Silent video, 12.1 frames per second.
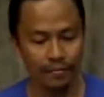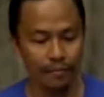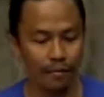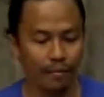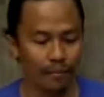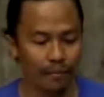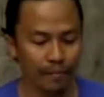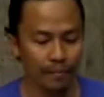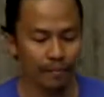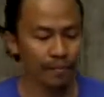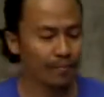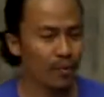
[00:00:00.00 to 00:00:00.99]
from
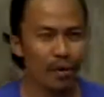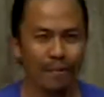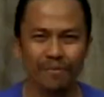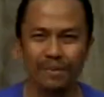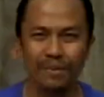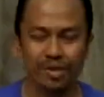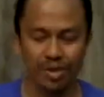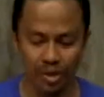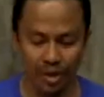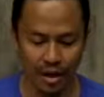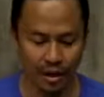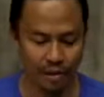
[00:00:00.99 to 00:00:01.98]
web
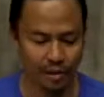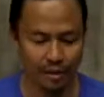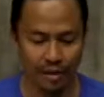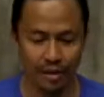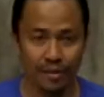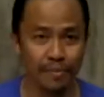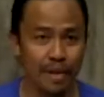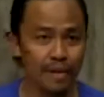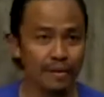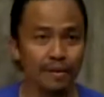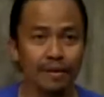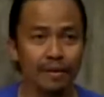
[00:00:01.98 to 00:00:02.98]
search up until
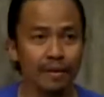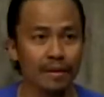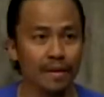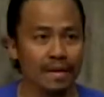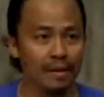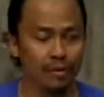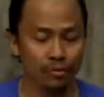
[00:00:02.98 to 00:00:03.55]
space. Uh, NASA